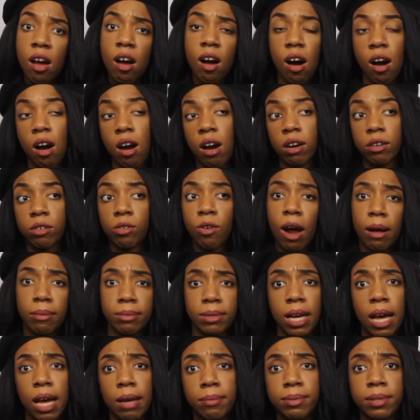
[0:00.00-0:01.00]
are crop
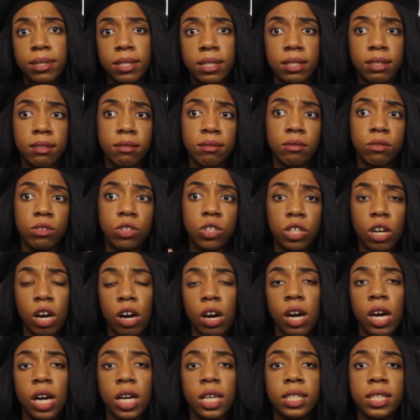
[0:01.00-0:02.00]
tops and
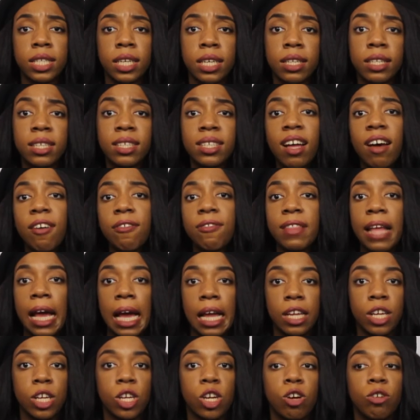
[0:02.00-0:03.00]
skirts and stuff
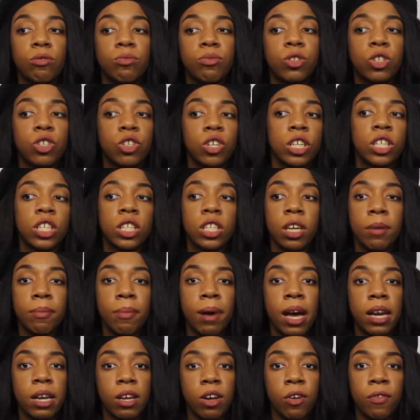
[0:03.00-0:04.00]
that, you know, stretch to your
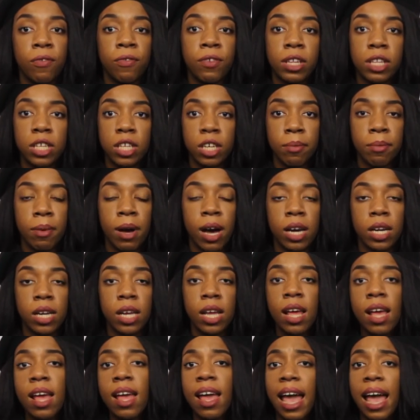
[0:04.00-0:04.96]
body or fit to your body.